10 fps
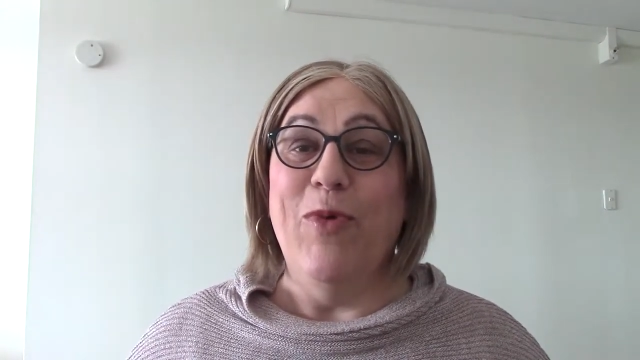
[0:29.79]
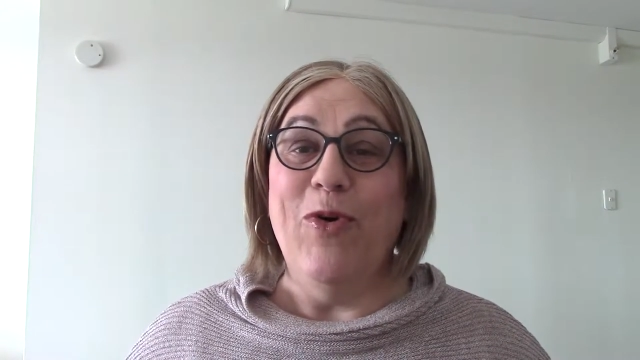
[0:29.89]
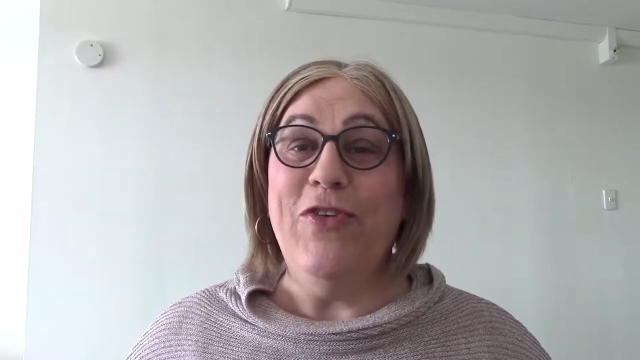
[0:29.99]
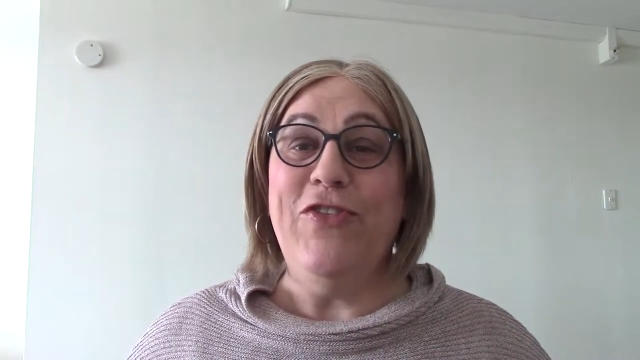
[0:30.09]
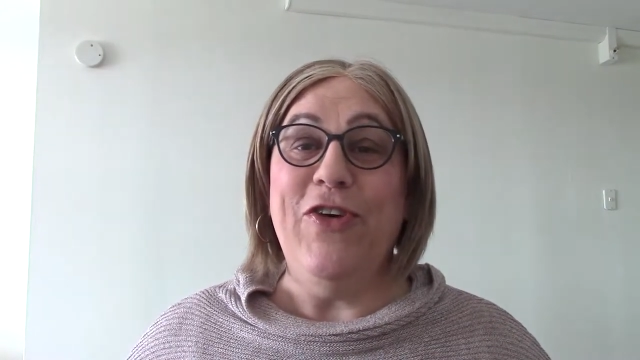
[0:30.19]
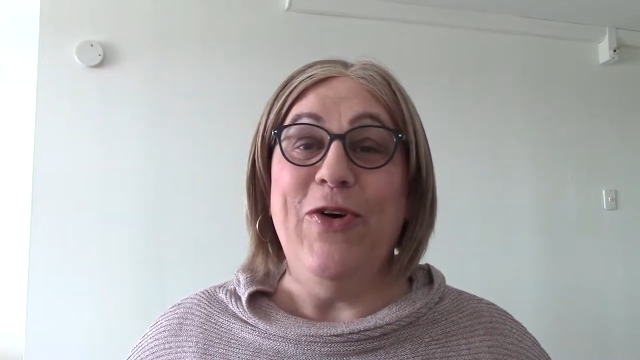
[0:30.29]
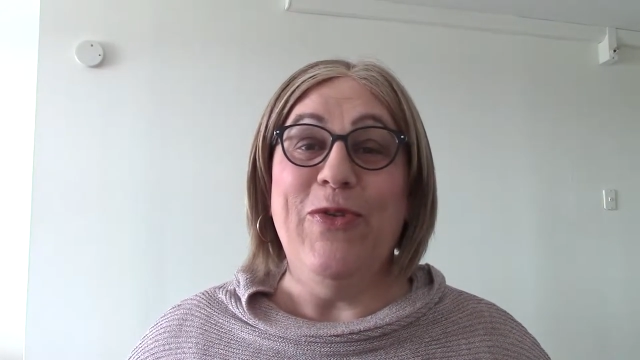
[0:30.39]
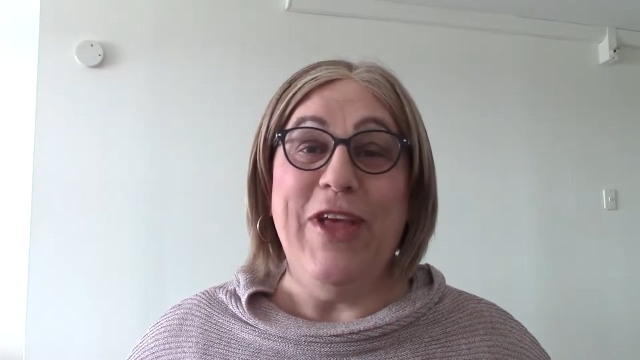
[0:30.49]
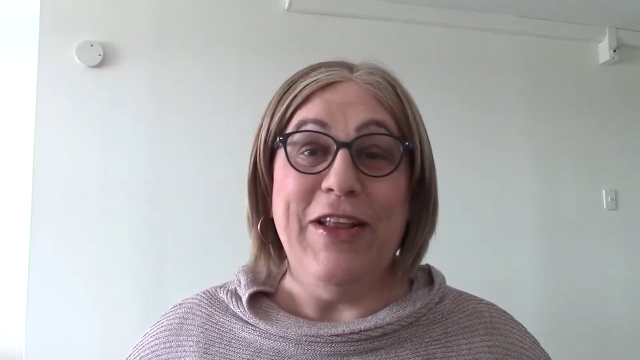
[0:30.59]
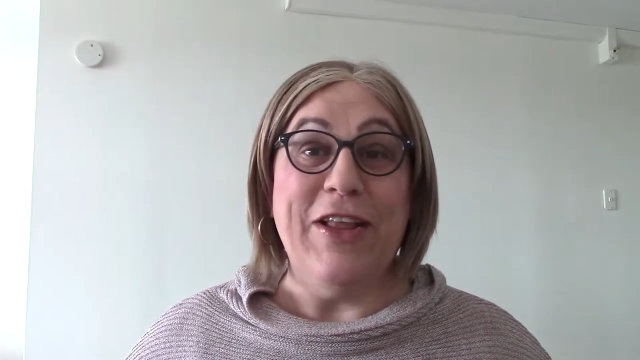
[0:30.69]
more so
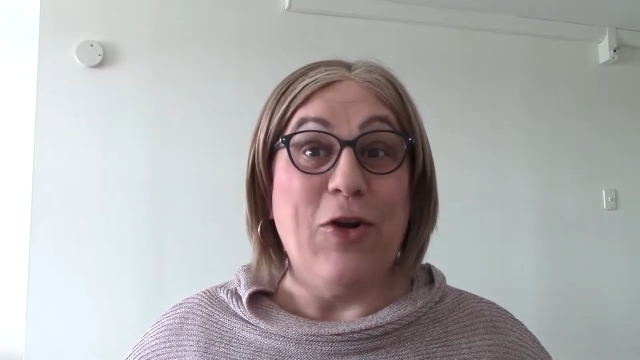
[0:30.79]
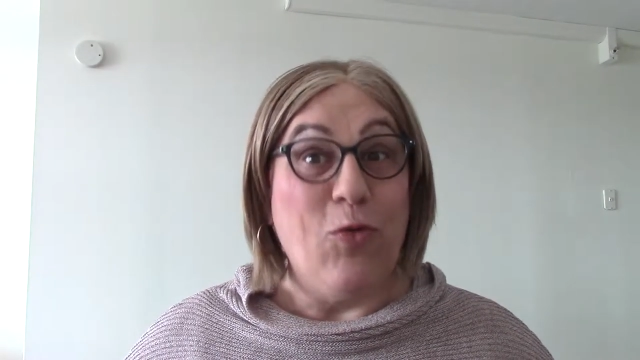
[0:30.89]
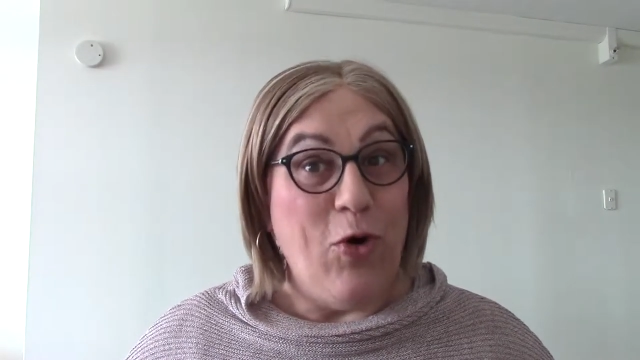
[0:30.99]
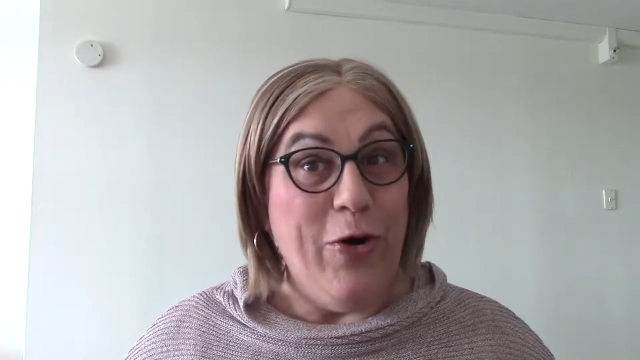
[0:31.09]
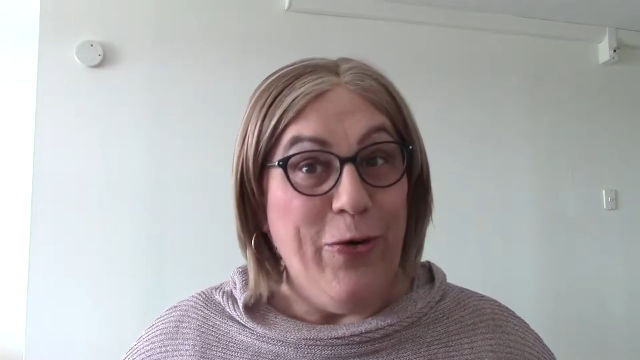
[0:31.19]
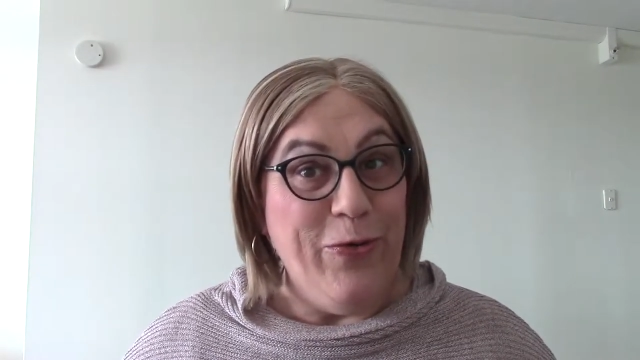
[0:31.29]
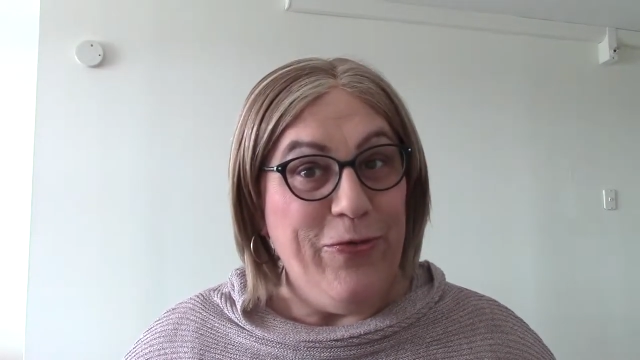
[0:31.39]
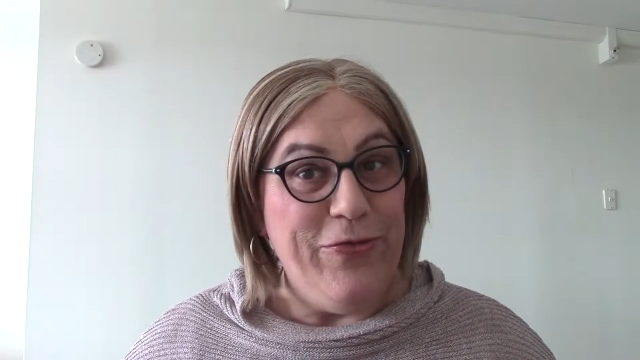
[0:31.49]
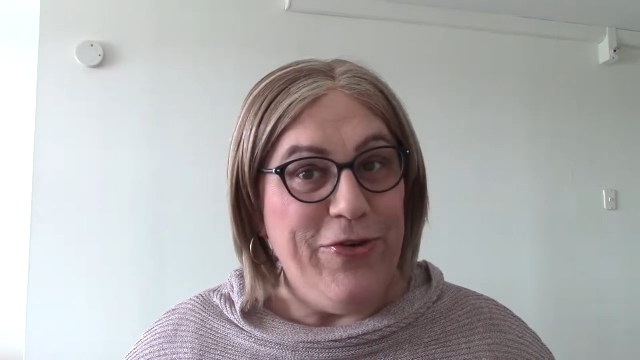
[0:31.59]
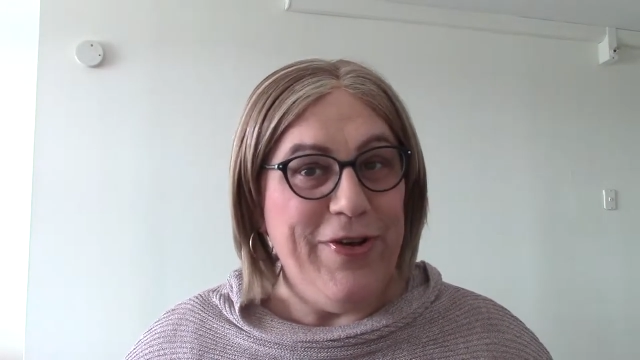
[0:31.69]
than The
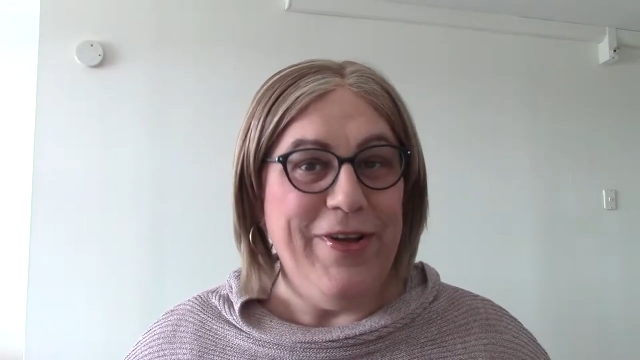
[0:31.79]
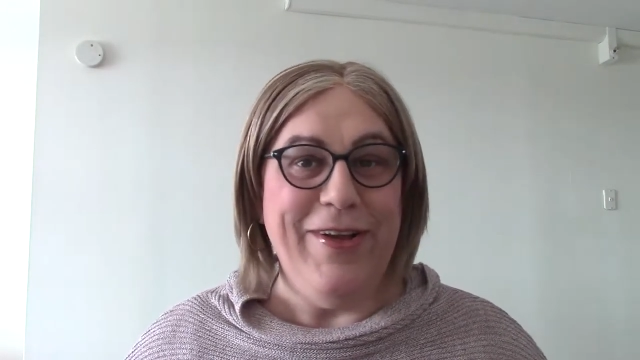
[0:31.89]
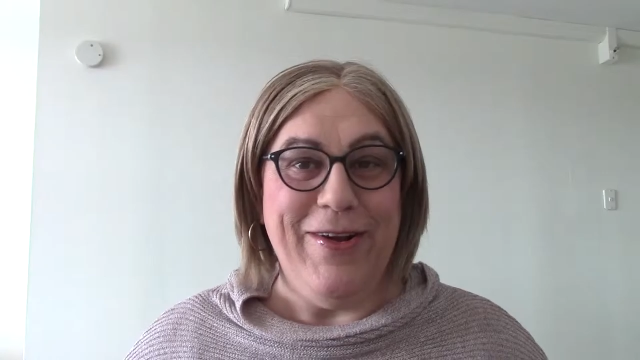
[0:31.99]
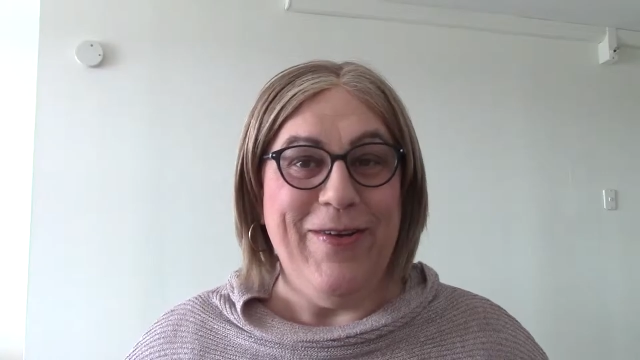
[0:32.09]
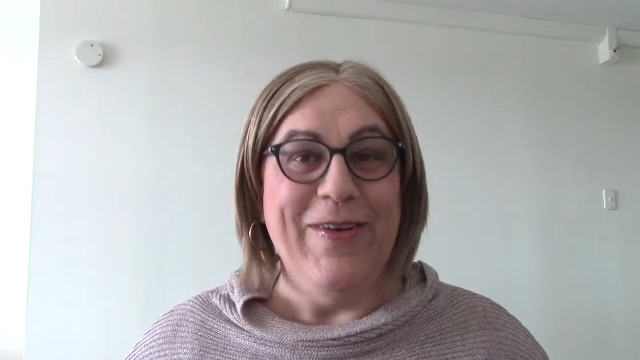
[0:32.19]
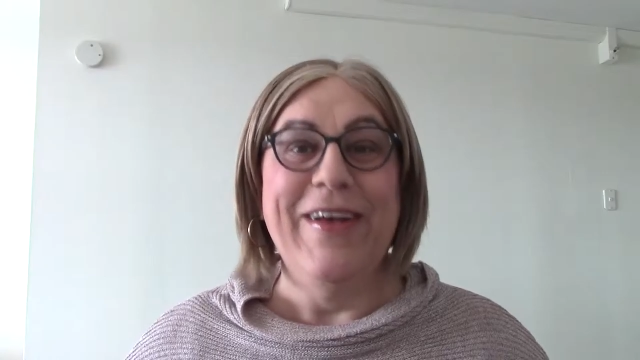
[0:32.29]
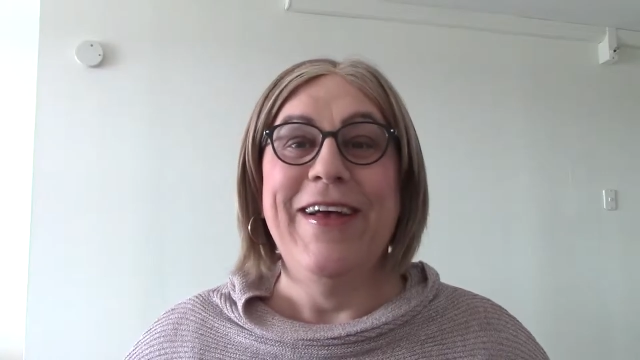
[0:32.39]
Grove now.